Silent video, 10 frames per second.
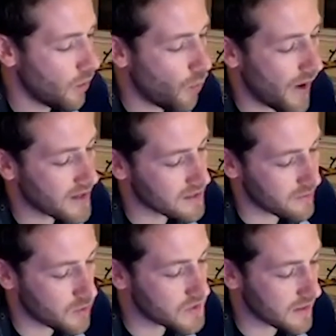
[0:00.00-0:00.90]
ways
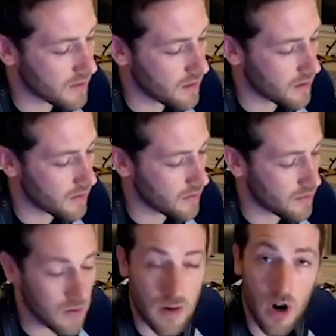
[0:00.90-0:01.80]
of using
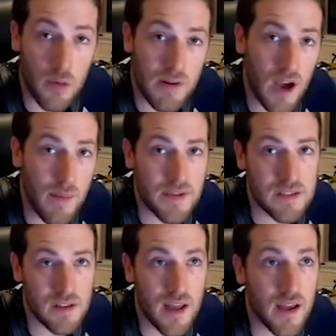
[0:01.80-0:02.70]
the carbon copy
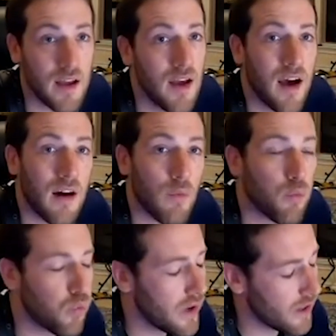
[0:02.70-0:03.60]
delay. A
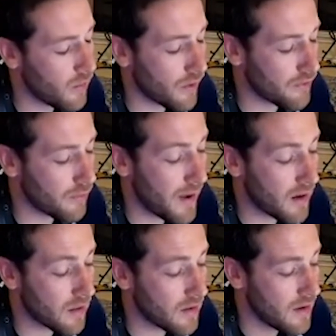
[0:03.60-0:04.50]
really wonderful
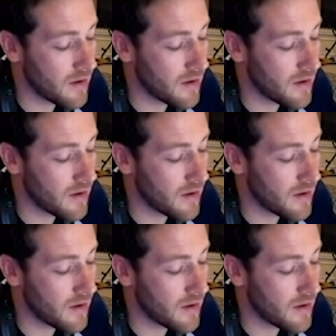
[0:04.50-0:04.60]
pedal.